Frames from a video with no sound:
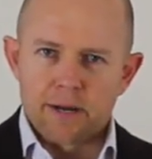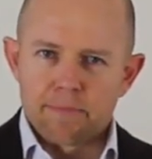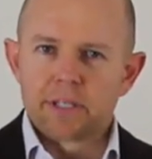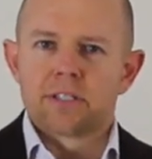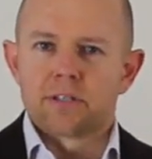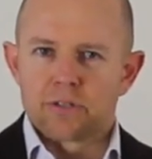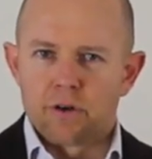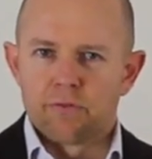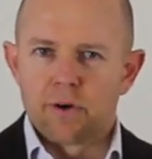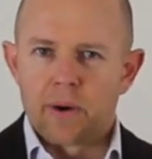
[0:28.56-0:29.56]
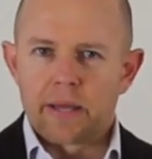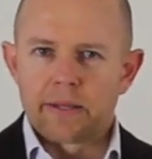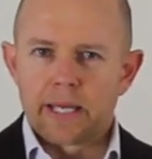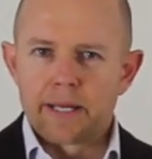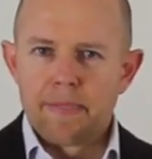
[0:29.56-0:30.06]
pieces of software out
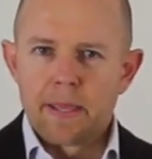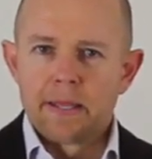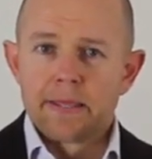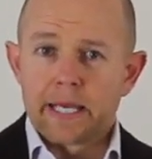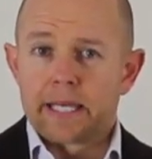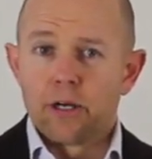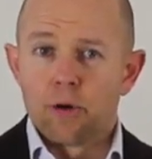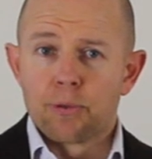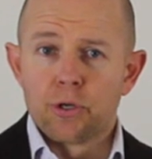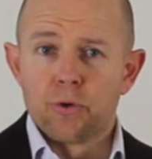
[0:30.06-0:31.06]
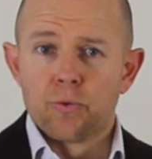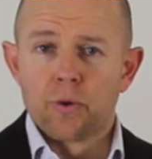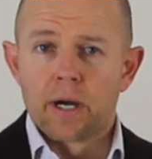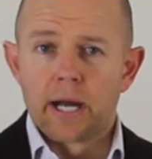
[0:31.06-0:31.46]
there that can help you